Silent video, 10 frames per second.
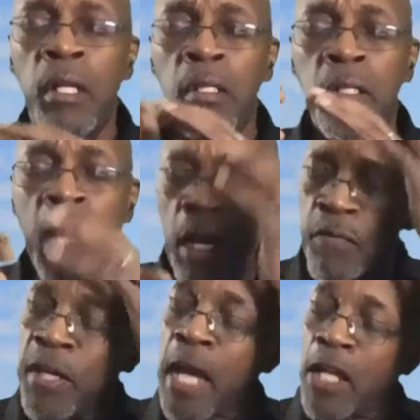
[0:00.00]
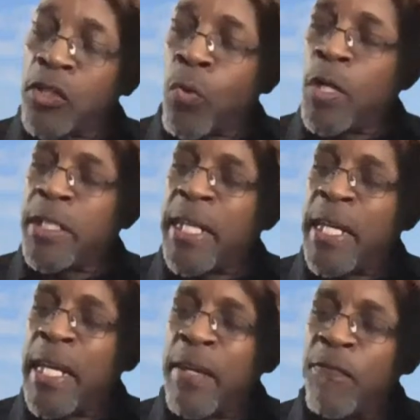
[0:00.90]
Donovan got
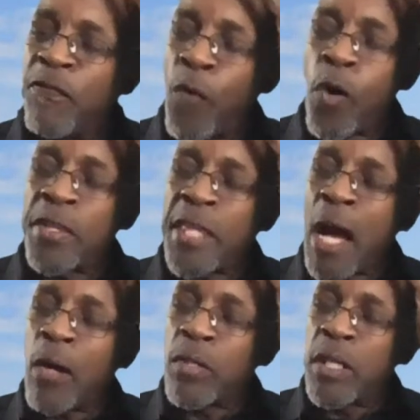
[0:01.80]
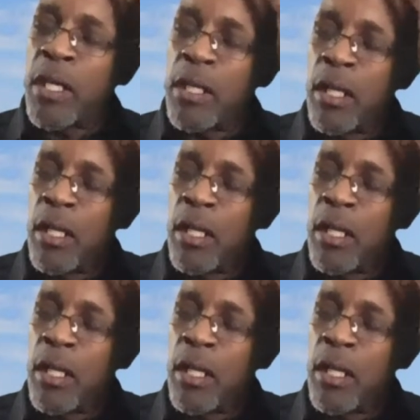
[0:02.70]
24,000.